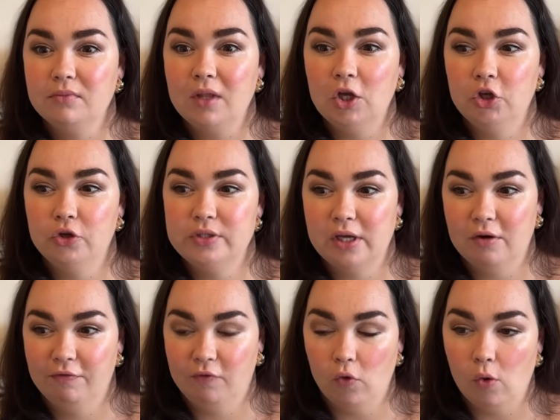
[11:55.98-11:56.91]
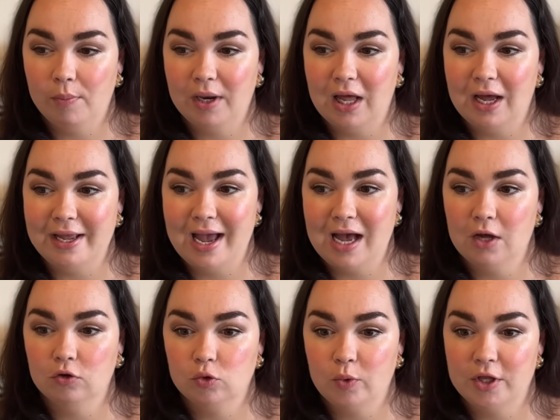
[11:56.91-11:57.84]
using a 4-ply
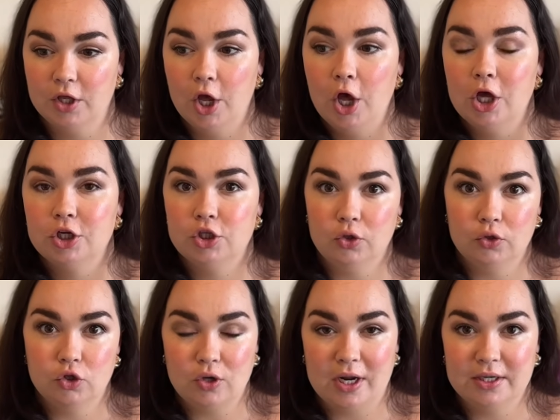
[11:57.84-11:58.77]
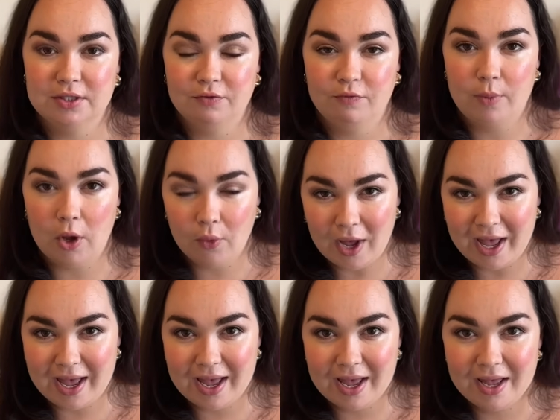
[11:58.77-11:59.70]
held with 2 strands of
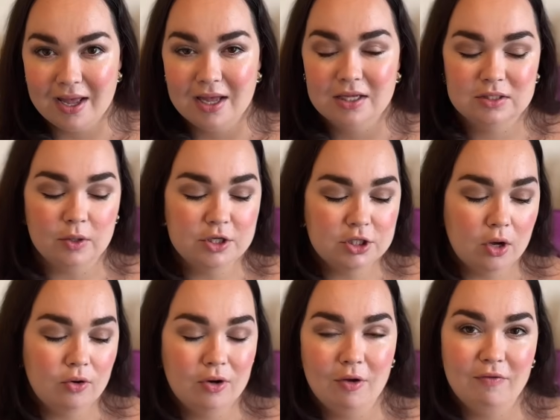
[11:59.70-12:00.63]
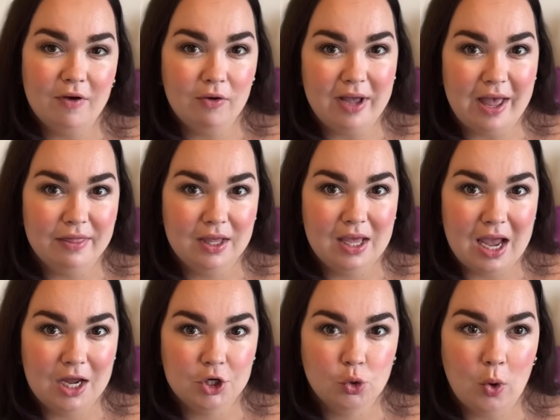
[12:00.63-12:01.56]
mohair. So I don't know if I'll get the
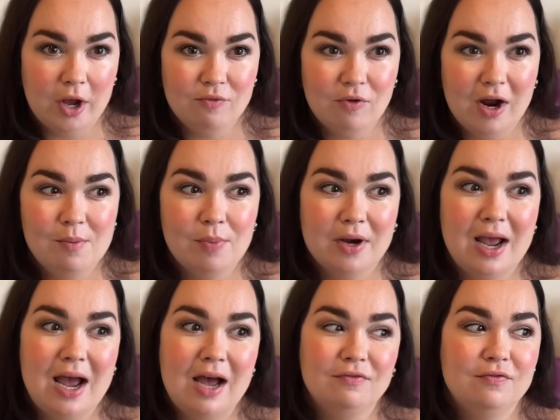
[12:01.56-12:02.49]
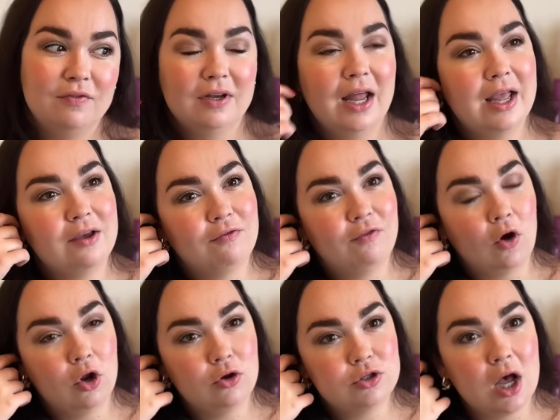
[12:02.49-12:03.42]
gauge quite right, but I have like
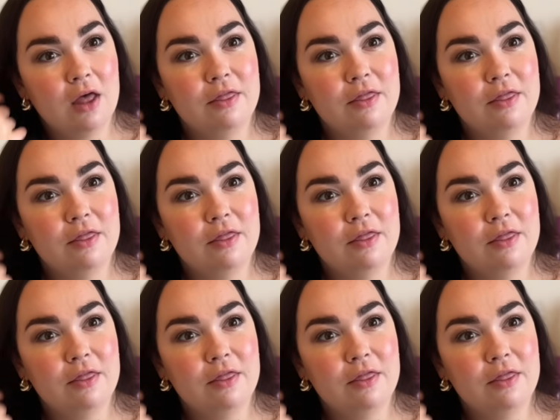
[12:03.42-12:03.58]
followed other